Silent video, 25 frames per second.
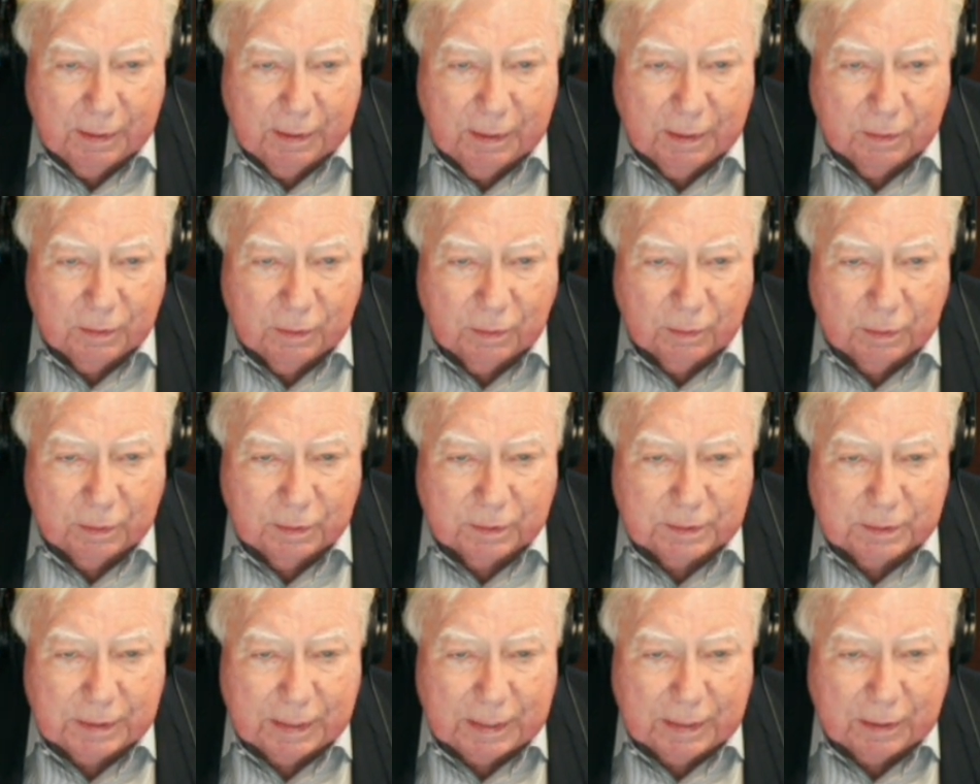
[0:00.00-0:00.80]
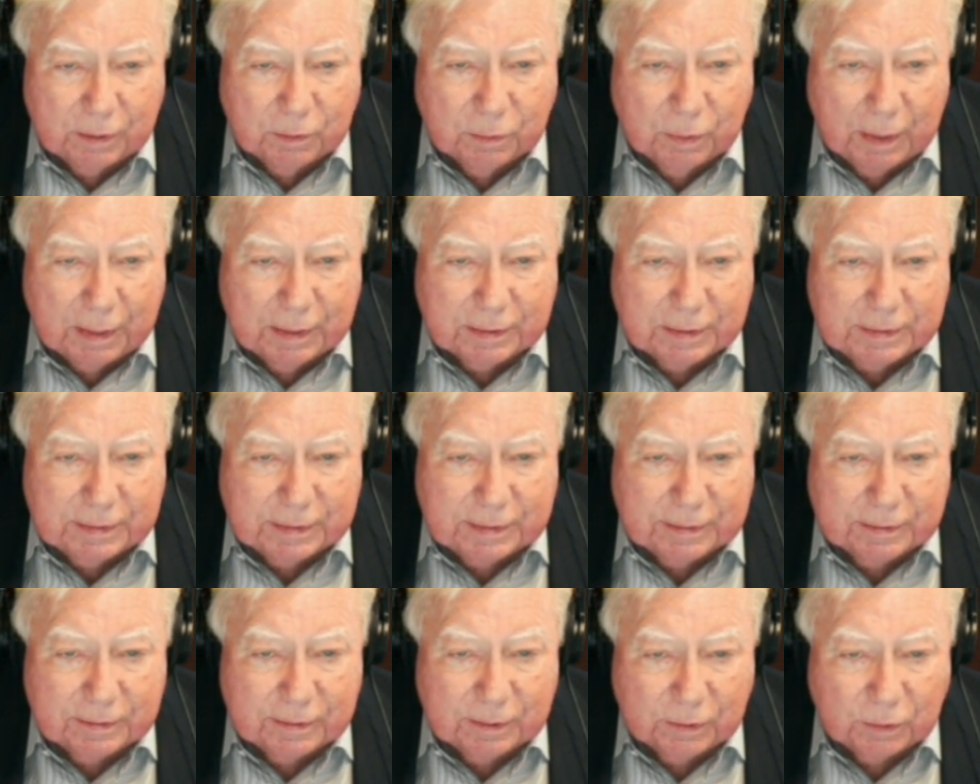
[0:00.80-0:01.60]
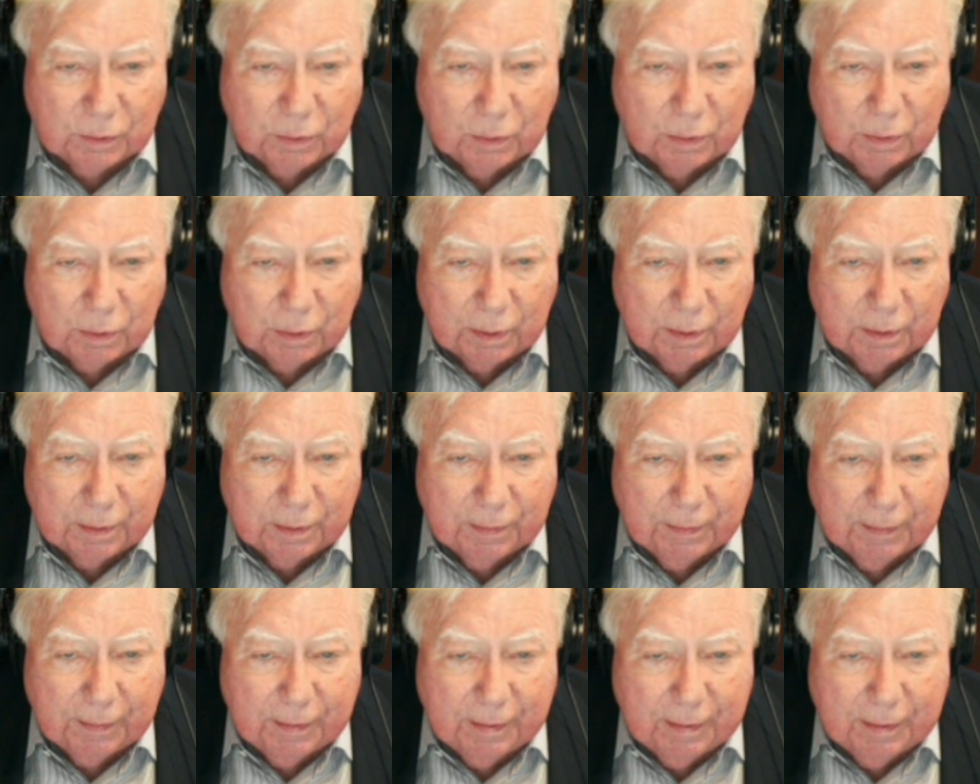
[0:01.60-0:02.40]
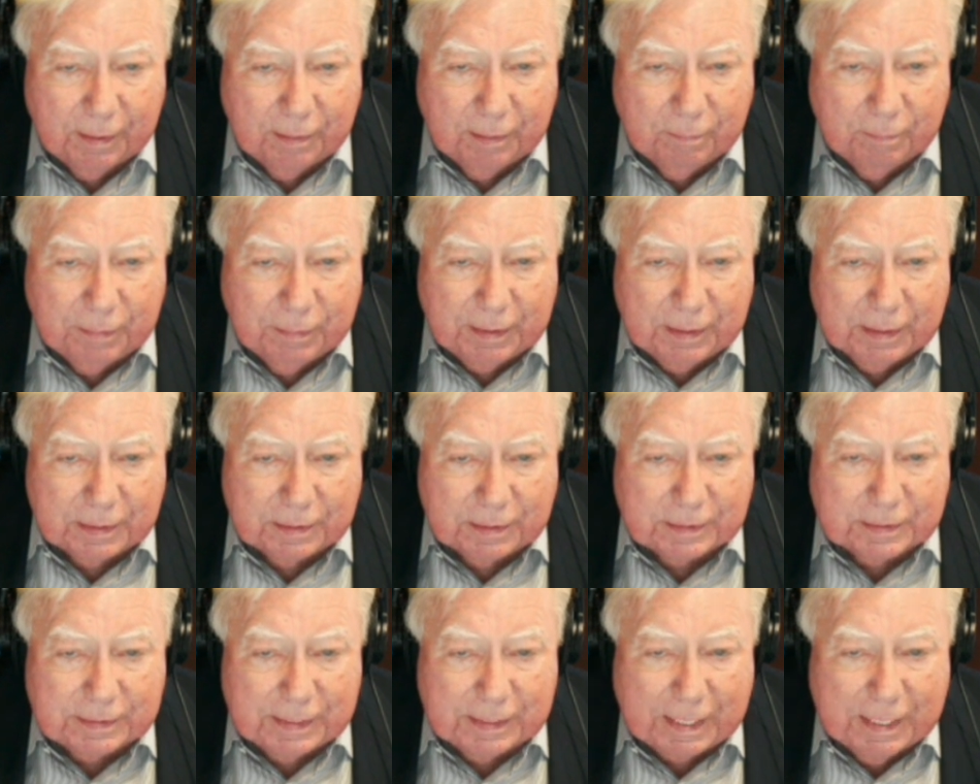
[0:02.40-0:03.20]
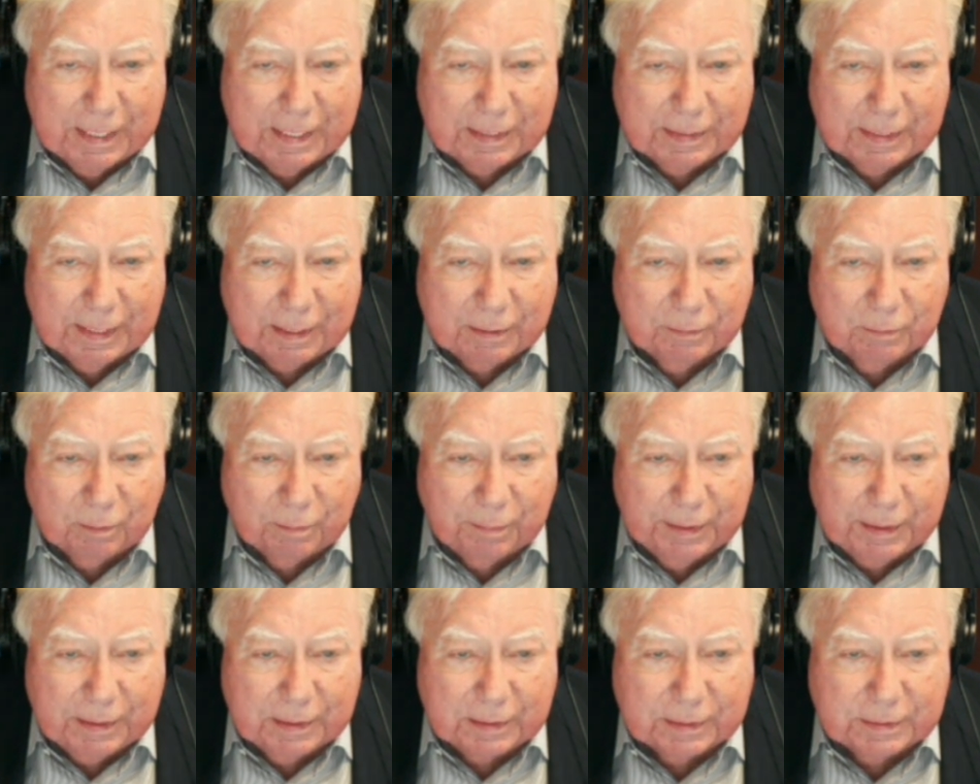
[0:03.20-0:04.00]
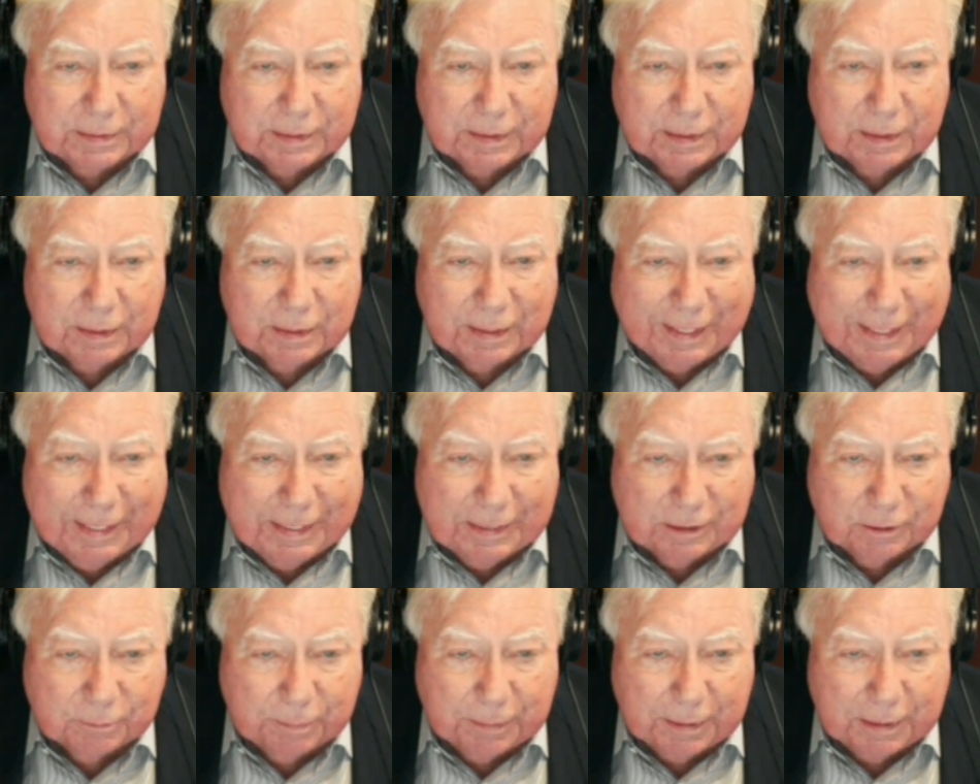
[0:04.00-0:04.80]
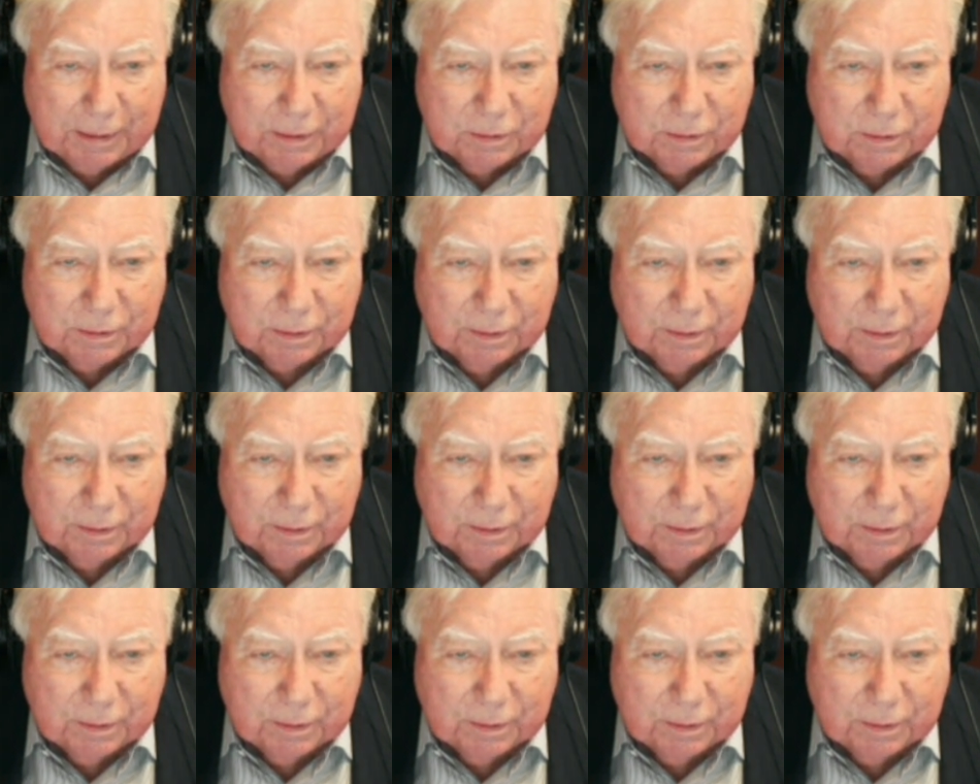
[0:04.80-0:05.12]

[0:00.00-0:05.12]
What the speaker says: in order to say Christ is the Lord, because saying that will be considered hate speech,